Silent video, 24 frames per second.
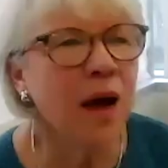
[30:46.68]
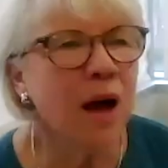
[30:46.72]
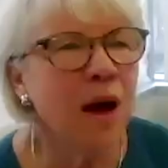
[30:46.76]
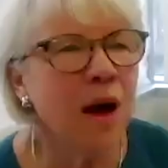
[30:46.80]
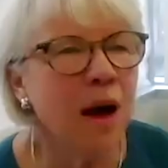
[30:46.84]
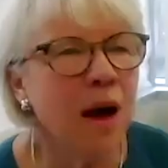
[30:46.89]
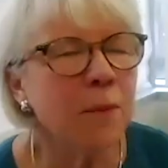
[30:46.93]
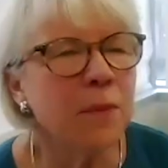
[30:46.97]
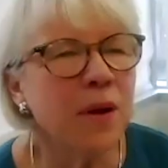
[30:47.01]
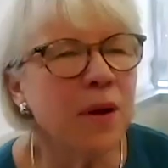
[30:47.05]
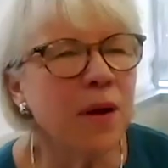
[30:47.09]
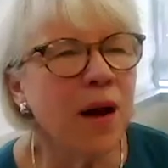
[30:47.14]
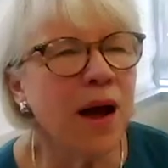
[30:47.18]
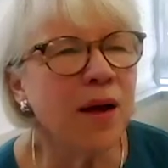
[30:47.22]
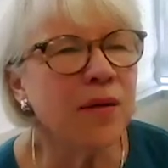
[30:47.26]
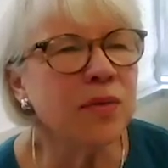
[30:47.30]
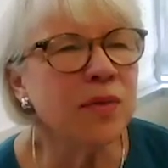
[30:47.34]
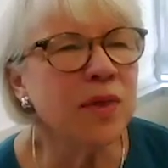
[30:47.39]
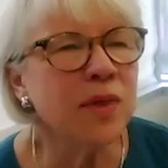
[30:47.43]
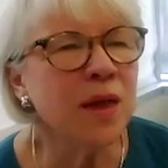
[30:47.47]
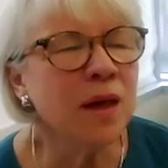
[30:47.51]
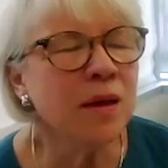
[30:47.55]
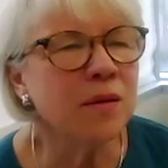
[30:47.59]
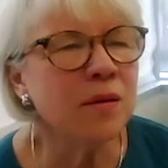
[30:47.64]
uh, I
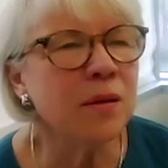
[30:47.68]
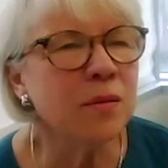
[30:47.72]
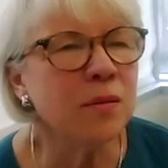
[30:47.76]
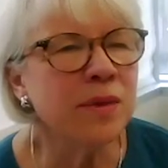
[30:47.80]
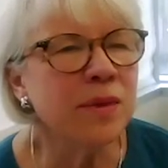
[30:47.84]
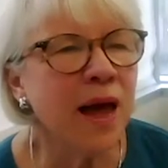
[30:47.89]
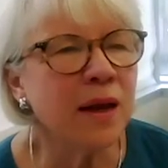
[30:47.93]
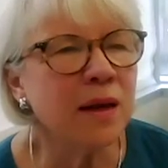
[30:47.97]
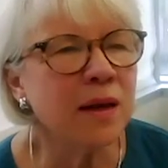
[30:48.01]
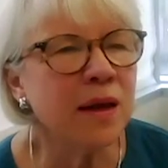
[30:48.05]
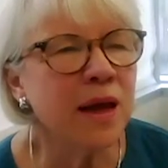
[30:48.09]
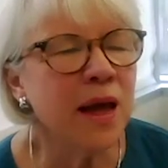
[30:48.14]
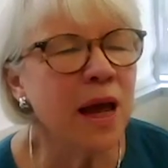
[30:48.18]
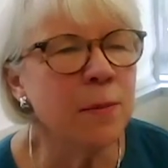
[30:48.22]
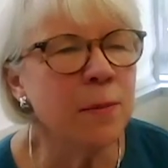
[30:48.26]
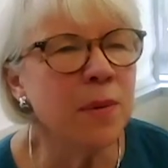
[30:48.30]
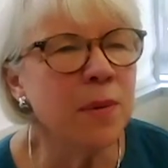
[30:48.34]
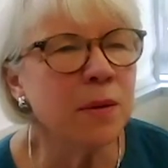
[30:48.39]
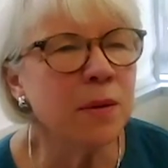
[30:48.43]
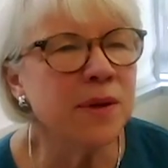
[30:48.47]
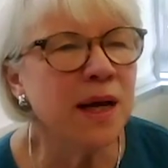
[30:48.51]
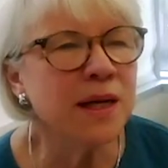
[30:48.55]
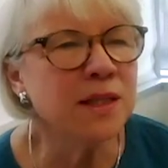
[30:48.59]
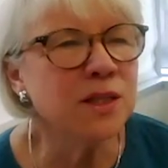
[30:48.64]
think that
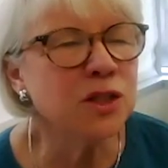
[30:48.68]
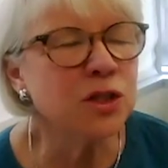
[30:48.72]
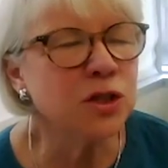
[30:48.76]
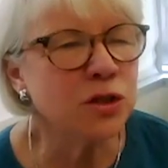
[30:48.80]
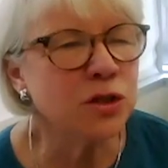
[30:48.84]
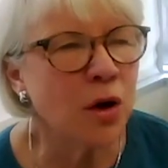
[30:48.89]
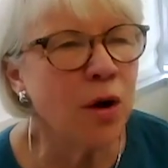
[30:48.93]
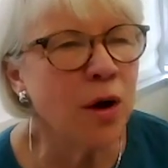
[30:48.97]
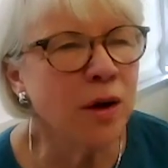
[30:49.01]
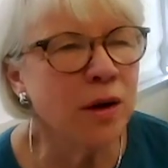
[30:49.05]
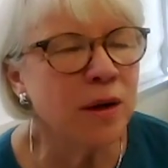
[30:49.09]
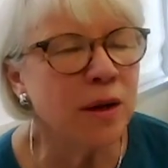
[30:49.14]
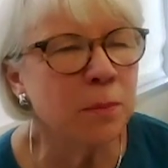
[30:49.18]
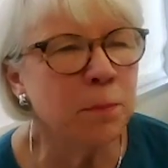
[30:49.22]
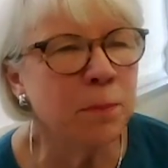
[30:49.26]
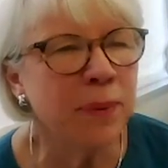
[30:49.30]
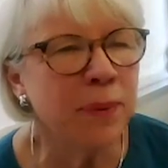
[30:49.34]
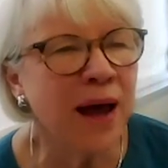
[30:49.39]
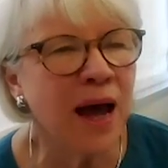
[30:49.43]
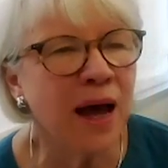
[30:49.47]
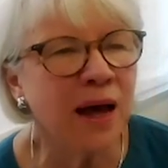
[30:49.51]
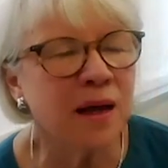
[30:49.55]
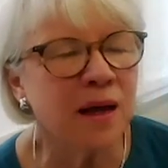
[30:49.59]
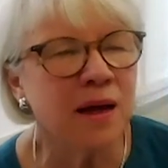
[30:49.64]
came at, that started
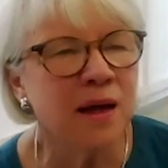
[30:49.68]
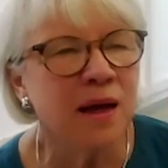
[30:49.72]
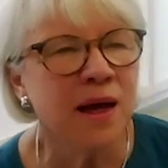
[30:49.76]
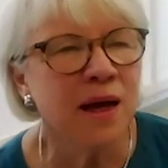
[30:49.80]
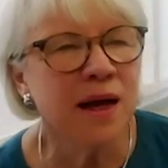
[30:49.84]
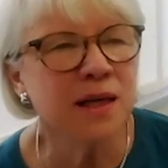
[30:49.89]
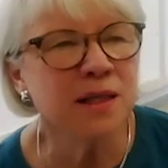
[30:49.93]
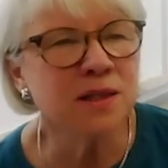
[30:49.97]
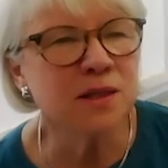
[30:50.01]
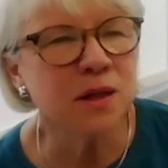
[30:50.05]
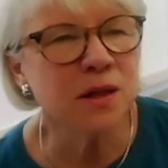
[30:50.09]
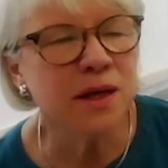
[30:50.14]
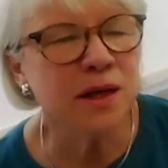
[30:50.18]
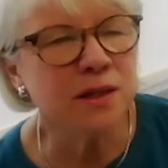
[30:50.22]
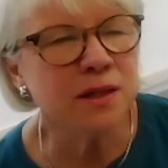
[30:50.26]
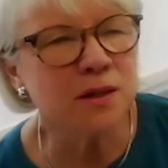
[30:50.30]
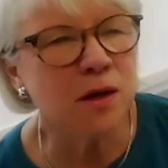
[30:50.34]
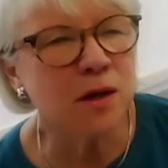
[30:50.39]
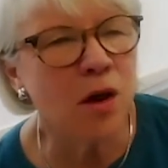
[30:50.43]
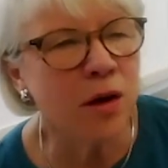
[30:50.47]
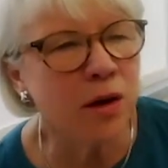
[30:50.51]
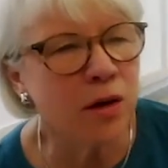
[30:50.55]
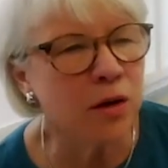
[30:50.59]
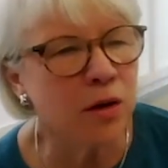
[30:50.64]
back as, as
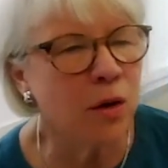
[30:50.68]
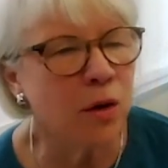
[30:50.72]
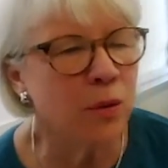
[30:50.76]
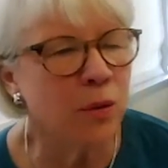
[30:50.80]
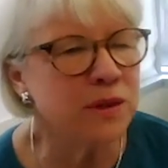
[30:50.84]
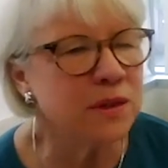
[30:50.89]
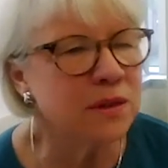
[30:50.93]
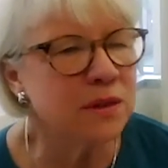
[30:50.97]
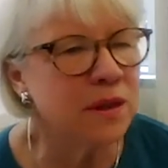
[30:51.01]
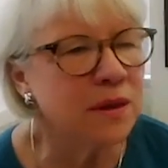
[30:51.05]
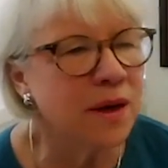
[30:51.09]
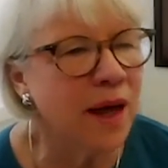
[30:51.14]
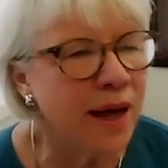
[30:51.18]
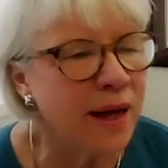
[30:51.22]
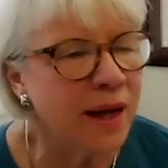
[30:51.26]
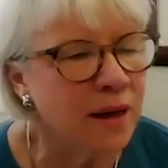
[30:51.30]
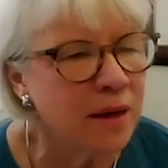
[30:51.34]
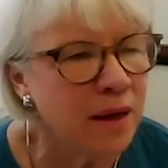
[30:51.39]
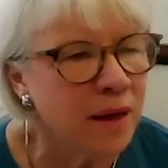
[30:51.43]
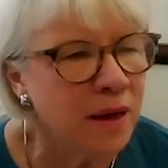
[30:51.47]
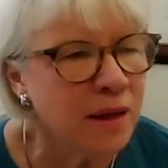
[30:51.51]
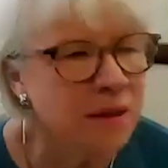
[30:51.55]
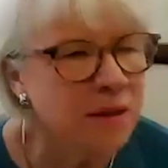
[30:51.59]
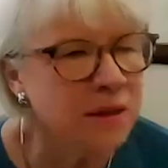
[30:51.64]
long ago as the
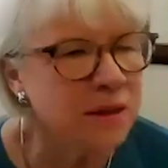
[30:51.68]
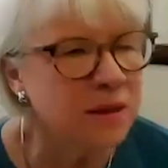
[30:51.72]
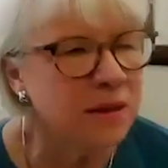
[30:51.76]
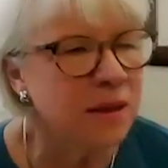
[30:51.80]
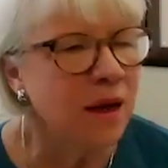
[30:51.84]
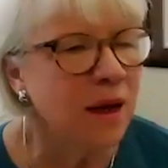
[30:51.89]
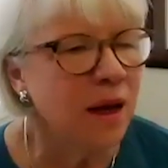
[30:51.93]
90s.